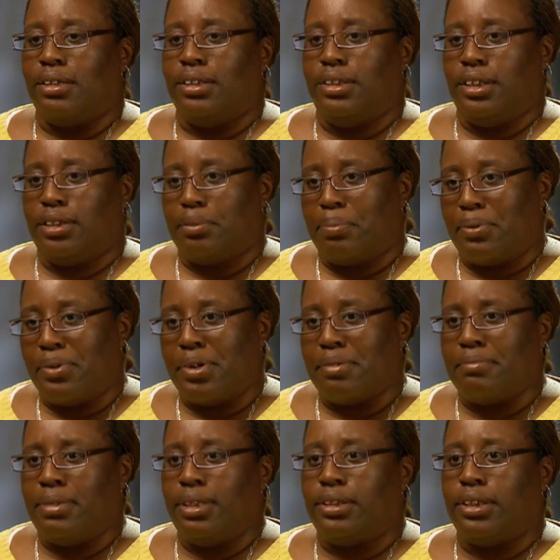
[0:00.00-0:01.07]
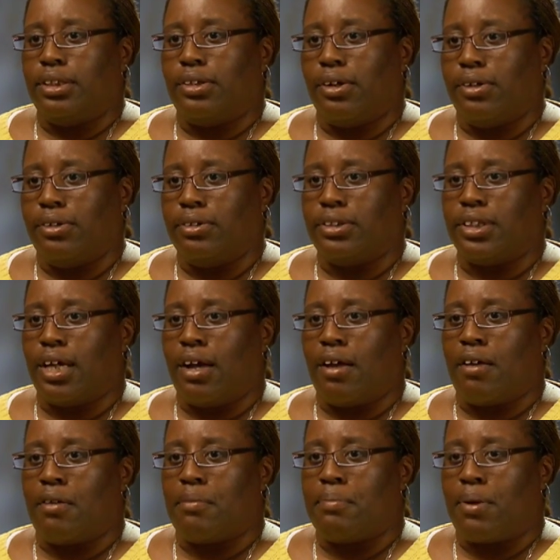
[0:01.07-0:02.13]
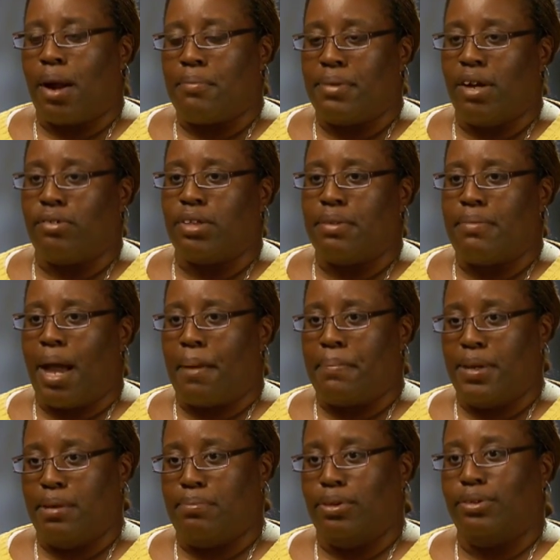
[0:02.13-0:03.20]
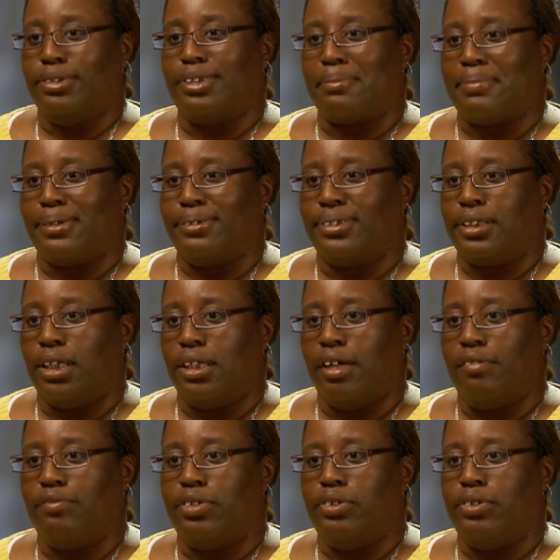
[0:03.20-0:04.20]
disappointments and hurts, primarily by people who are supposed to love